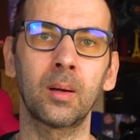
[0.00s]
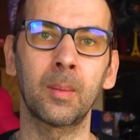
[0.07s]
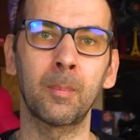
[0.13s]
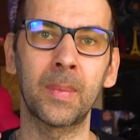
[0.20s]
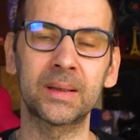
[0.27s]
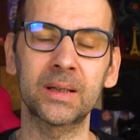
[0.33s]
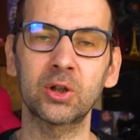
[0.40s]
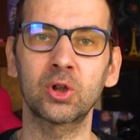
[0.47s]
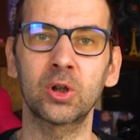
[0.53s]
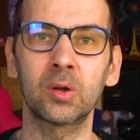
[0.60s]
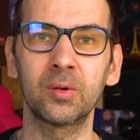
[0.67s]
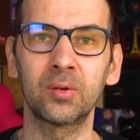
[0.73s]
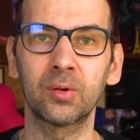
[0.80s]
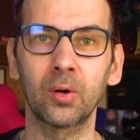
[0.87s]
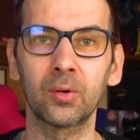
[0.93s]
Managing
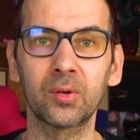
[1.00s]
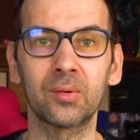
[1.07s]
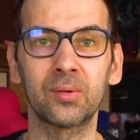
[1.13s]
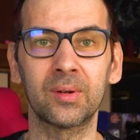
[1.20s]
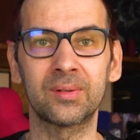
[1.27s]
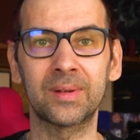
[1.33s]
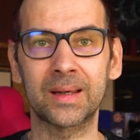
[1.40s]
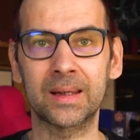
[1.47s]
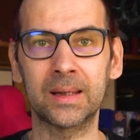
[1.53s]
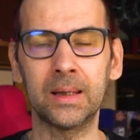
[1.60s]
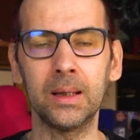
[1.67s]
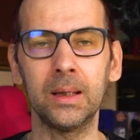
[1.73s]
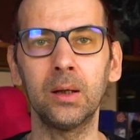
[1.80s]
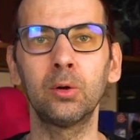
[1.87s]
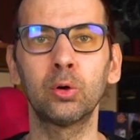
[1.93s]
resources is the
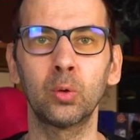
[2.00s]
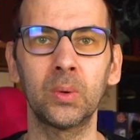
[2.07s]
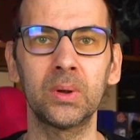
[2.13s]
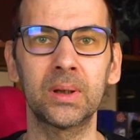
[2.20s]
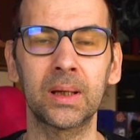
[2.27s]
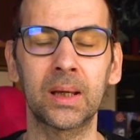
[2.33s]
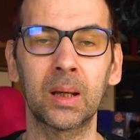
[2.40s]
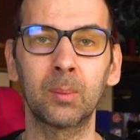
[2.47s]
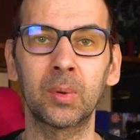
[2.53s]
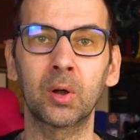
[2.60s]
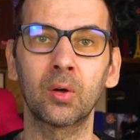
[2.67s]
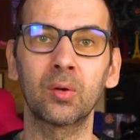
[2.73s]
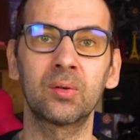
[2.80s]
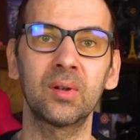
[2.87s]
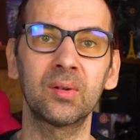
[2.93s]
key to win the game,
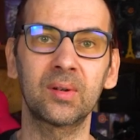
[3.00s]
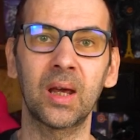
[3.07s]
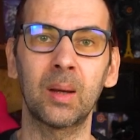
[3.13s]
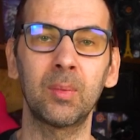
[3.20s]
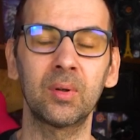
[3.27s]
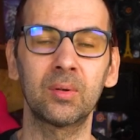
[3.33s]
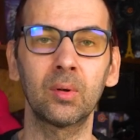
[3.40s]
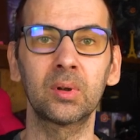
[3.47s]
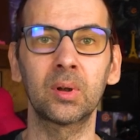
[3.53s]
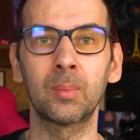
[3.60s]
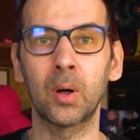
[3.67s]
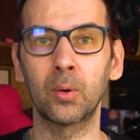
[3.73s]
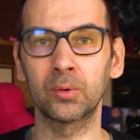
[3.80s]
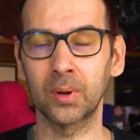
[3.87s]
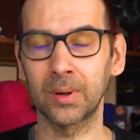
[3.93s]
because this game is not
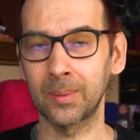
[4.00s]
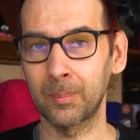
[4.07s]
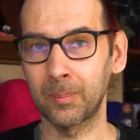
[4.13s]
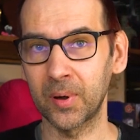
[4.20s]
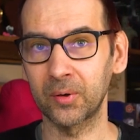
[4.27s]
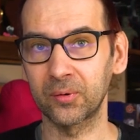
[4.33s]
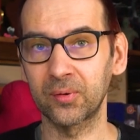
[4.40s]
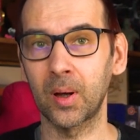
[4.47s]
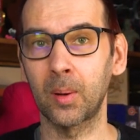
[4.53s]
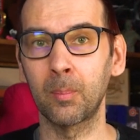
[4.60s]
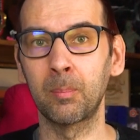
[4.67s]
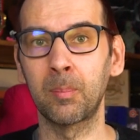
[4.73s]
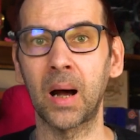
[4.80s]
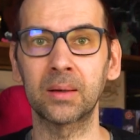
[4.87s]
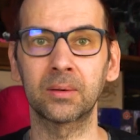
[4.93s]
about the per se
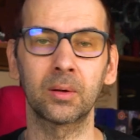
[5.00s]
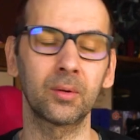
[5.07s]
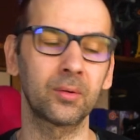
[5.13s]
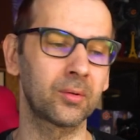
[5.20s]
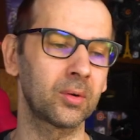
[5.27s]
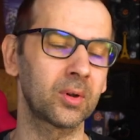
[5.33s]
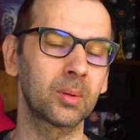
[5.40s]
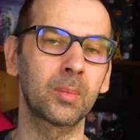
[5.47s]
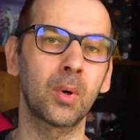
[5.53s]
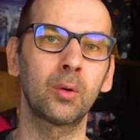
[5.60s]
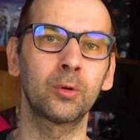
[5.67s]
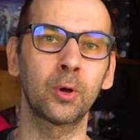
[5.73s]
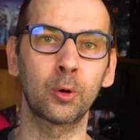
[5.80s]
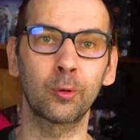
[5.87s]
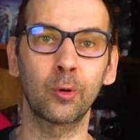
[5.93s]
battles, not
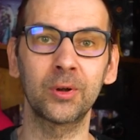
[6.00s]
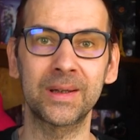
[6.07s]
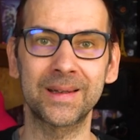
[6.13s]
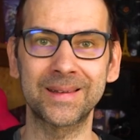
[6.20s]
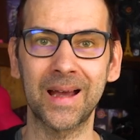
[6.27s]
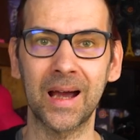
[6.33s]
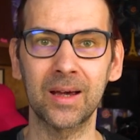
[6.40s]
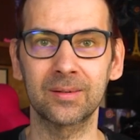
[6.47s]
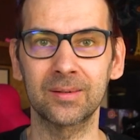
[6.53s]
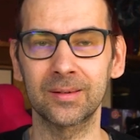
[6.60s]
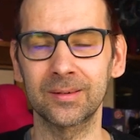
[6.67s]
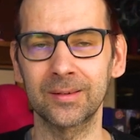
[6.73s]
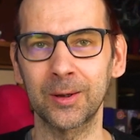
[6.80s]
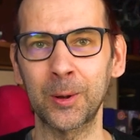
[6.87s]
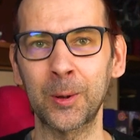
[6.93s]
about the rolling dice
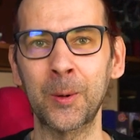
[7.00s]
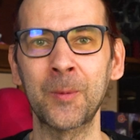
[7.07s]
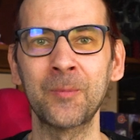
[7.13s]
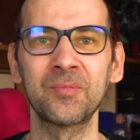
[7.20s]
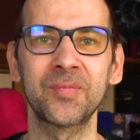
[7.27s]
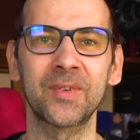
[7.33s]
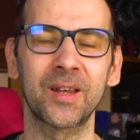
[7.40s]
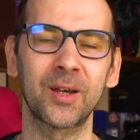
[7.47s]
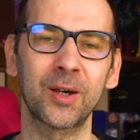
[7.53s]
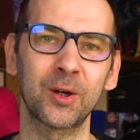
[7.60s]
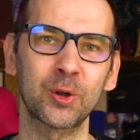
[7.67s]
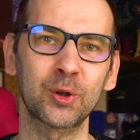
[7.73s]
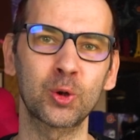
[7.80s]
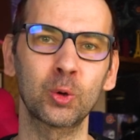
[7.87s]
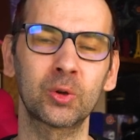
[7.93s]
and
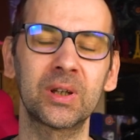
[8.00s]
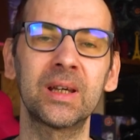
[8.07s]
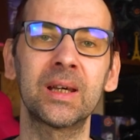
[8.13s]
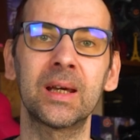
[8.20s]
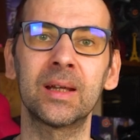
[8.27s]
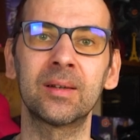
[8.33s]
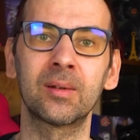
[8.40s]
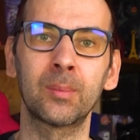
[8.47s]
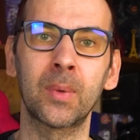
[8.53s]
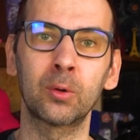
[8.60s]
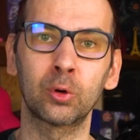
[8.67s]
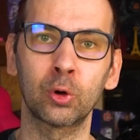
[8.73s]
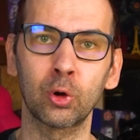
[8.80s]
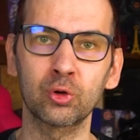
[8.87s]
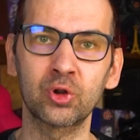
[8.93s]
shooting. It's
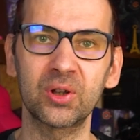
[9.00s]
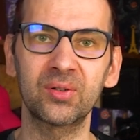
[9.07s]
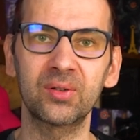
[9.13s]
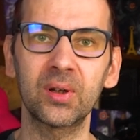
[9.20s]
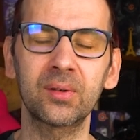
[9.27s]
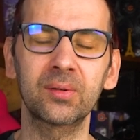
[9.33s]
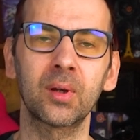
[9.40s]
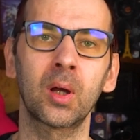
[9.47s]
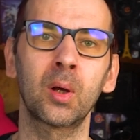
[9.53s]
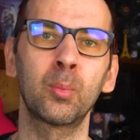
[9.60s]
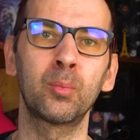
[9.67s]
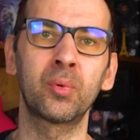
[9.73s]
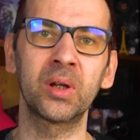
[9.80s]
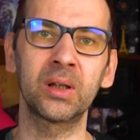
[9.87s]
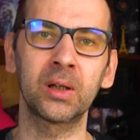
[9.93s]
about the logistics,
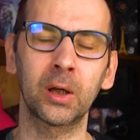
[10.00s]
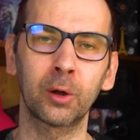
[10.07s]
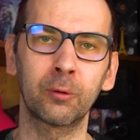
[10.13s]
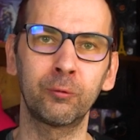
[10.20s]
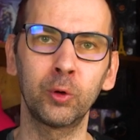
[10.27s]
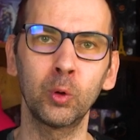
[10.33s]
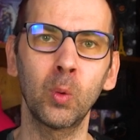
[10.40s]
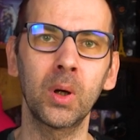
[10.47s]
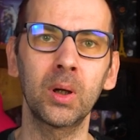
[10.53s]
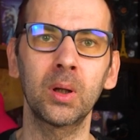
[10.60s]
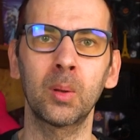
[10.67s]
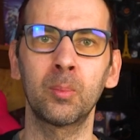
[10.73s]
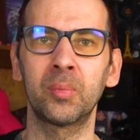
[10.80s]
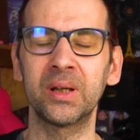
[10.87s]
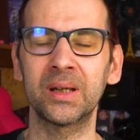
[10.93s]
bringing fuel,
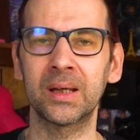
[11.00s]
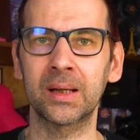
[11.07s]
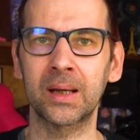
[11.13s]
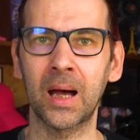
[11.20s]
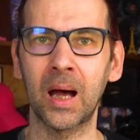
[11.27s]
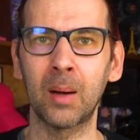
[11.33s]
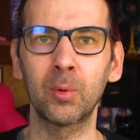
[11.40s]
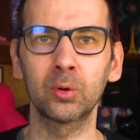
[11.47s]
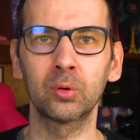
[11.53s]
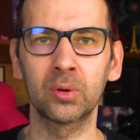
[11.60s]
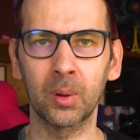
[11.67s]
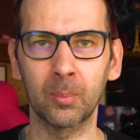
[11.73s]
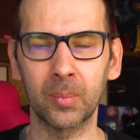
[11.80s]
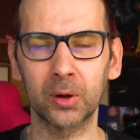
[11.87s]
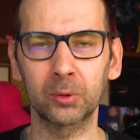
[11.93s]
bringing ammo to
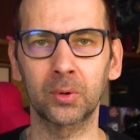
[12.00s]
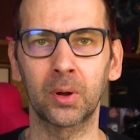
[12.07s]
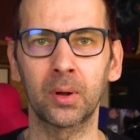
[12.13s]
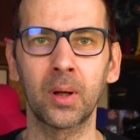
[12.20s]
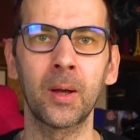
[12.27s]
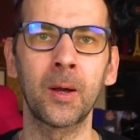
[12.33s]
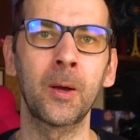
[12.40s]
the particular